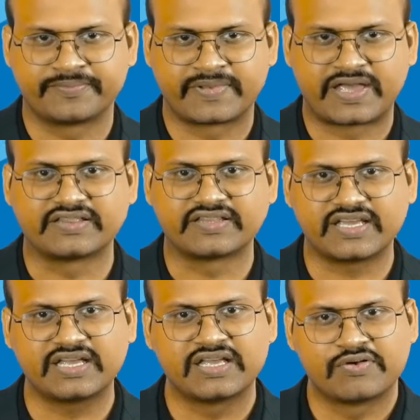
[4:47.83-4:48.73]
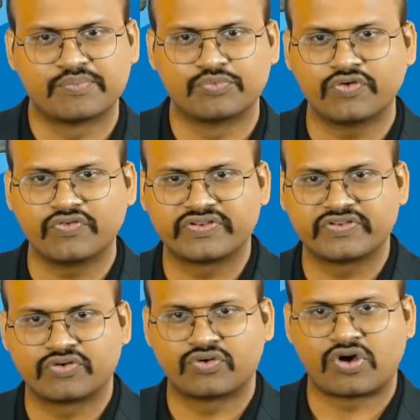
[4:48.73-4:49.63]
and they move
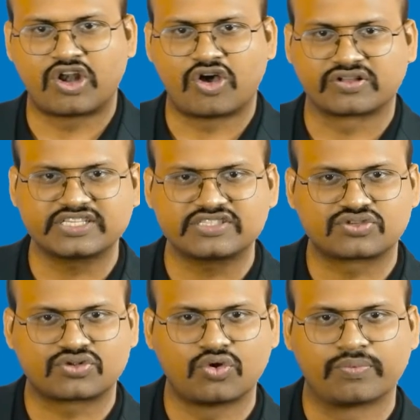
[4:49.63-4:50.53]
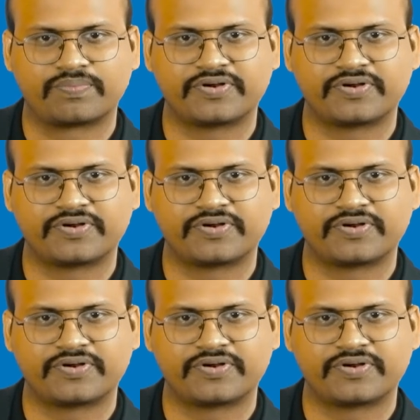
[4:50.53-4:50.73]
along this slope.